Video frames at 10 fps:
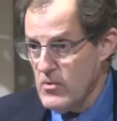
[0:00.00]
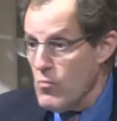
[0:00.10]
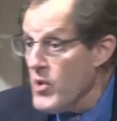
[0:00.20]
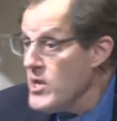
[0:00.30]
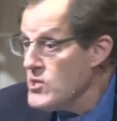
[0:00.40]

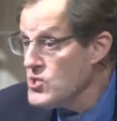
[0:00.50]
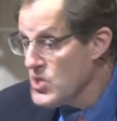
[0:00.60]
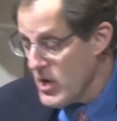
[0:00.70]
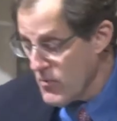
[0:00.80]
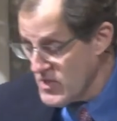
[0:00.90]
We
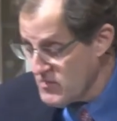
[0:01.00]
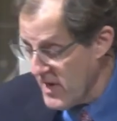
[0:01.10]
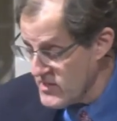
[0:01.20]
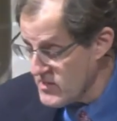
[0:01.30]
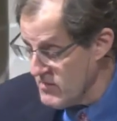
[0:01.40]
share
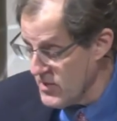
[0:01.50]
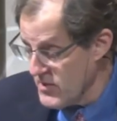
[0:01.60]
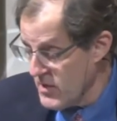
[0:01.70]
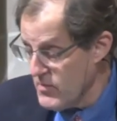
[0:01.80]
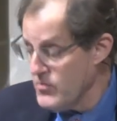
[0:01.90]

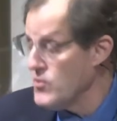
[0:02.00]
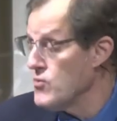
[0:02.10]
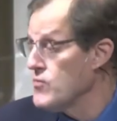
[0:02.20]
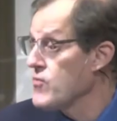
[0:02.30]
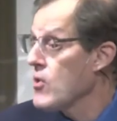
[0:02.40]
responsibility with you
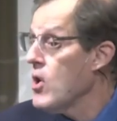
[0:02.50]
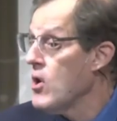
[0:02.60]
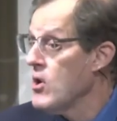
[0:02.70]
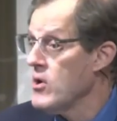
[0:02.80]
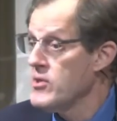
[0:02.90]
for
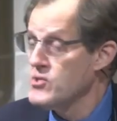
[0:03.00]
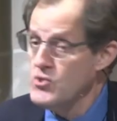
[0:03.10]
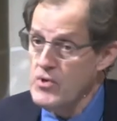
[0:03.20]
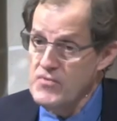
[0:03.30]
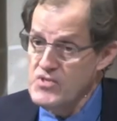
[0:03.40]
all that you
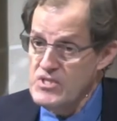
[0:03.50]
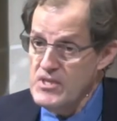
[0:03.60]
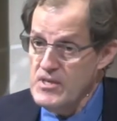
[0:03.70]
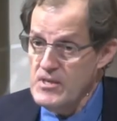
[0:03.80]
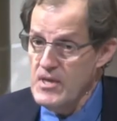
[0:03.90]
have
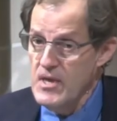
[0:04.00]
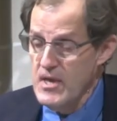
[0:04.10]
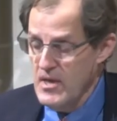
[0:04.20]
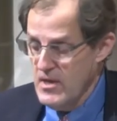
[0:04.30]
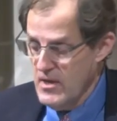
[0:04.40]
seen,
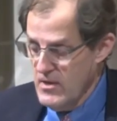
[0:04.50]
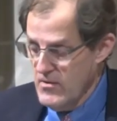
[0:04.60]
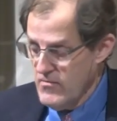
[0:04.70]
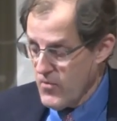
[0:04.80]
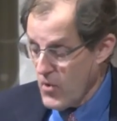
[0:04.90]

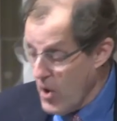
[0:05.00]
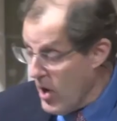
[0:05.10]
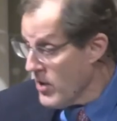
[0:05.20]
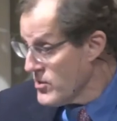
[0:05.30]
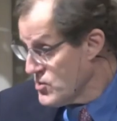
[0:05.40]
for all
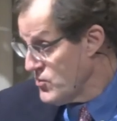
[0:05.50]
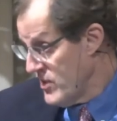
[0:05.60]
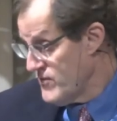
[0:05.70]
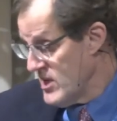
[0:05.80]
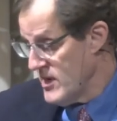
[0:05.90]
that you have
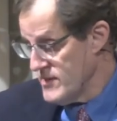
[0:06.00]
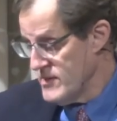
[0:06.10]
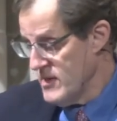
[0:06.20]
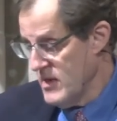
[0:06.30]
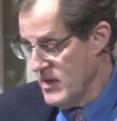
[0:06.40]
done,
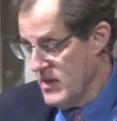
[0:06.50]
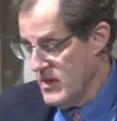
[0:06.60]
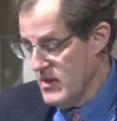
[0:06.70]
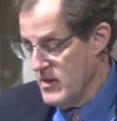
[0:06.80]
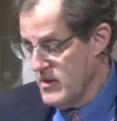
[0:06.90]

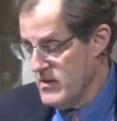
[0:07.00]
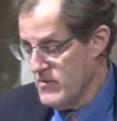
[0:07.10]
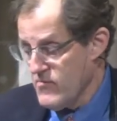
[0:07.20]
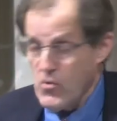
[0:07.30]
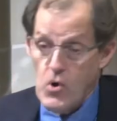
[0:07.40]

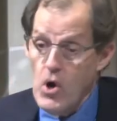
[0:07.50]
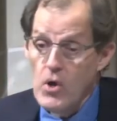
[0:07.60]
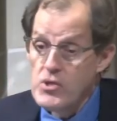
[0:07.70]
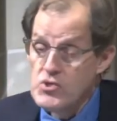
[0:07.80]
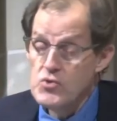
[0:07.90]
for all
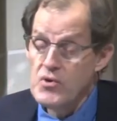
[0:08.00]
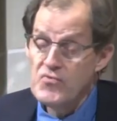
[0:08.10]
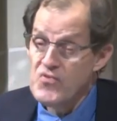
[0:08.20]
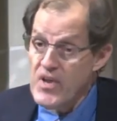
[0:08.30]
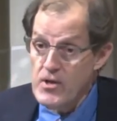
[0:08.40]
that you have
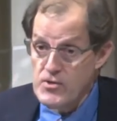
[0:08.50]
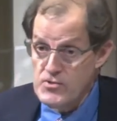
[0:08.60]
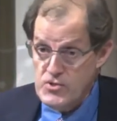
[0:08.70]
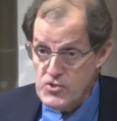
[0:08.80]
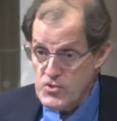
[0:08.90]
failed
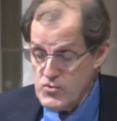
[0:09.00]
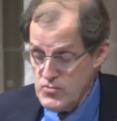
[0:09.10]
to do.